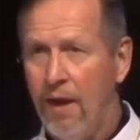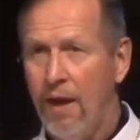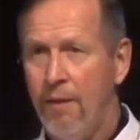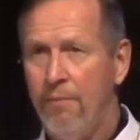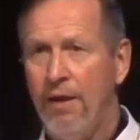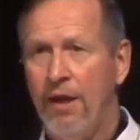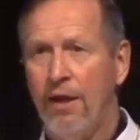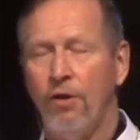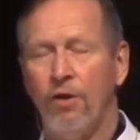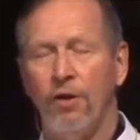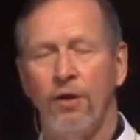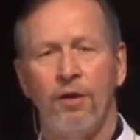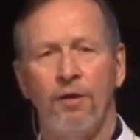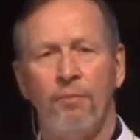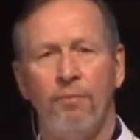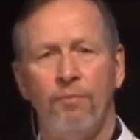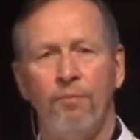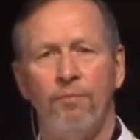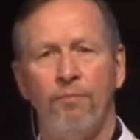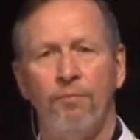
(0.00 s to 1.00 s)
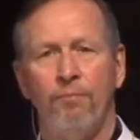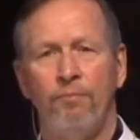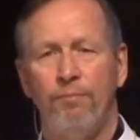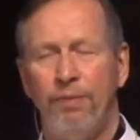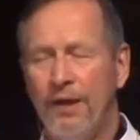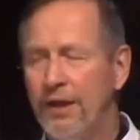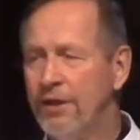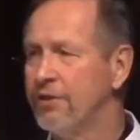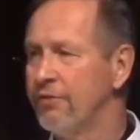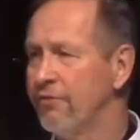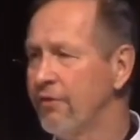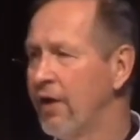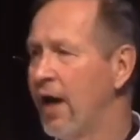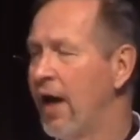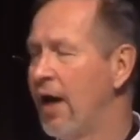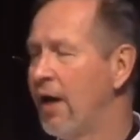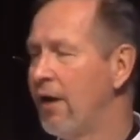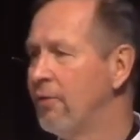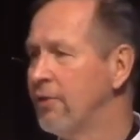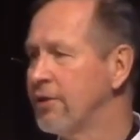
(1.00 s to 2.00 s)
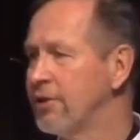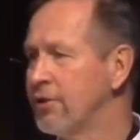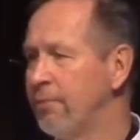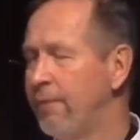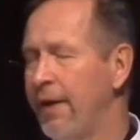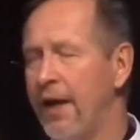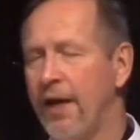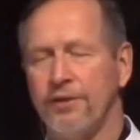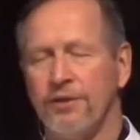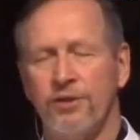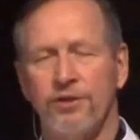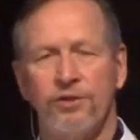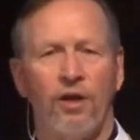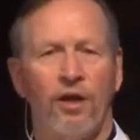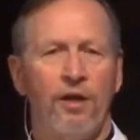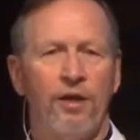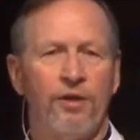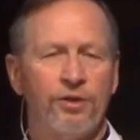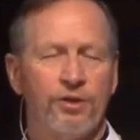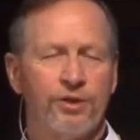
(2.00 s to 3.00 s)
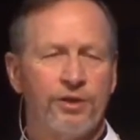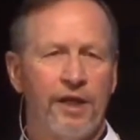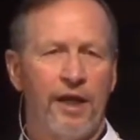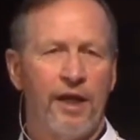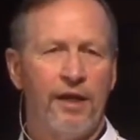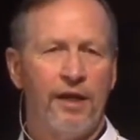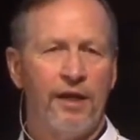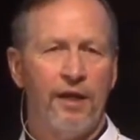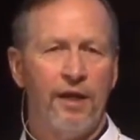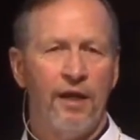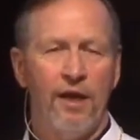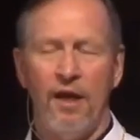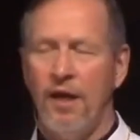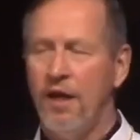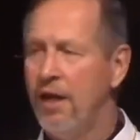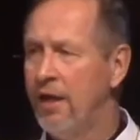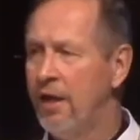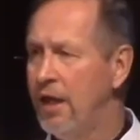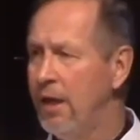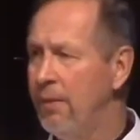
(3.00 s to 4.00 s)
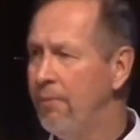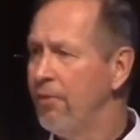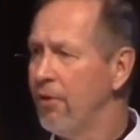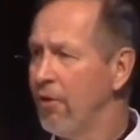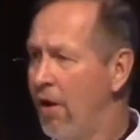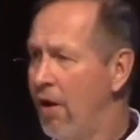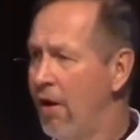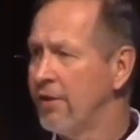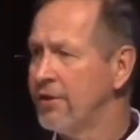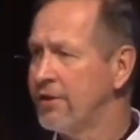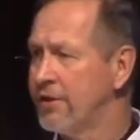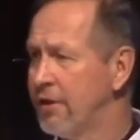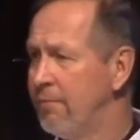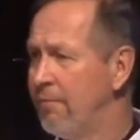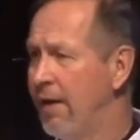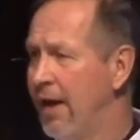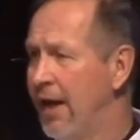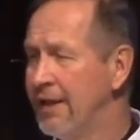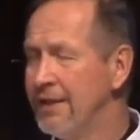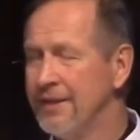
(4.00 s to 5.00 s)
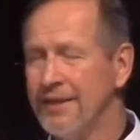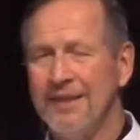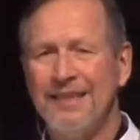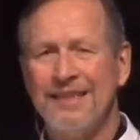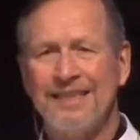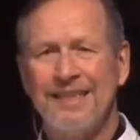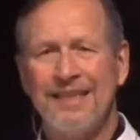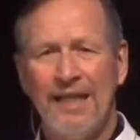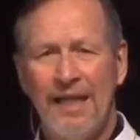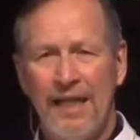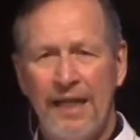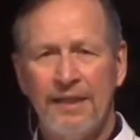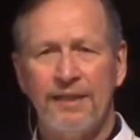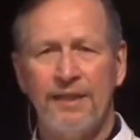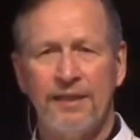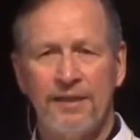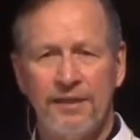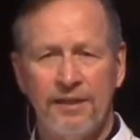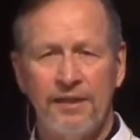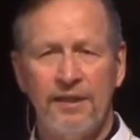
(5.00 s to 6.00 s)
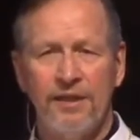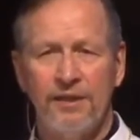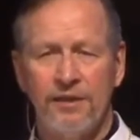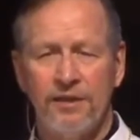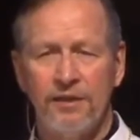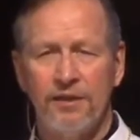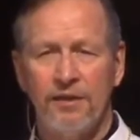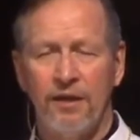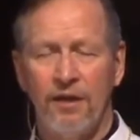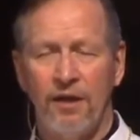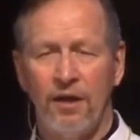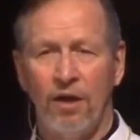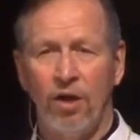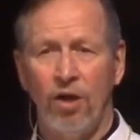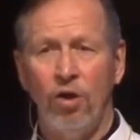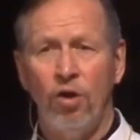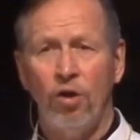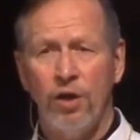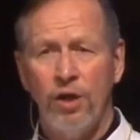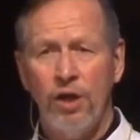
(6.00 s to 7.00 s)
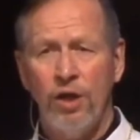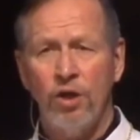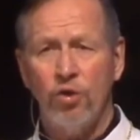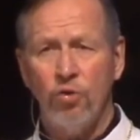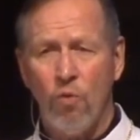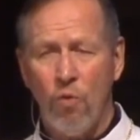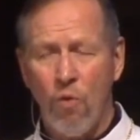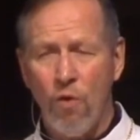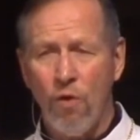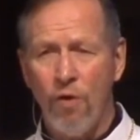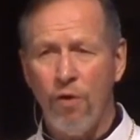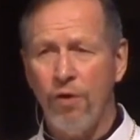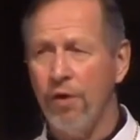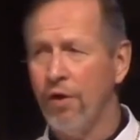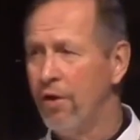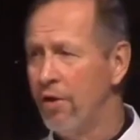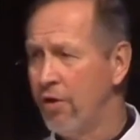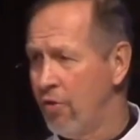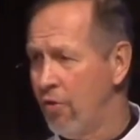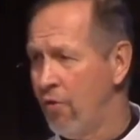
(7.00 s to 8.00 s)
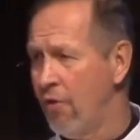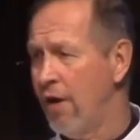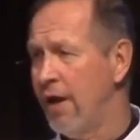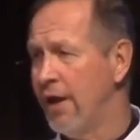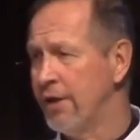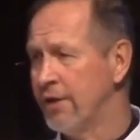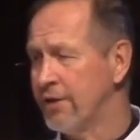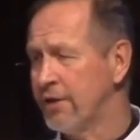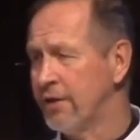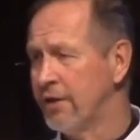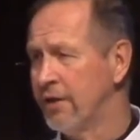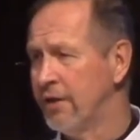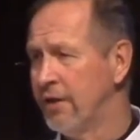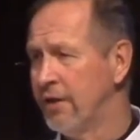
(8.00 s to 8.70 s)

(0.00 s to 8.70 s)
And may the peace of God, which surpasses all understanding, keep your hearts and minds this Lenten season looking toward Christ